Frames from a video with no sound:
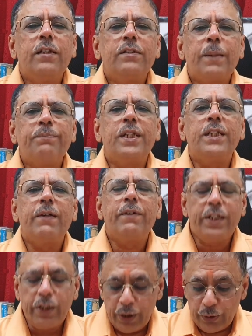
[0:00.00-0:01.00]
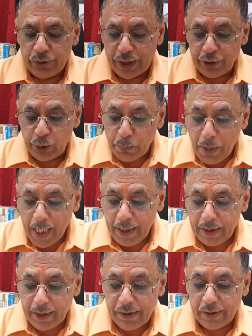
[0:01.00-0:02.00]
subject they have introduced is
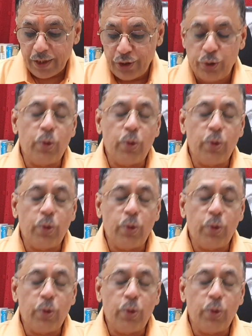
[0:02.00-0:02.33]
humanities and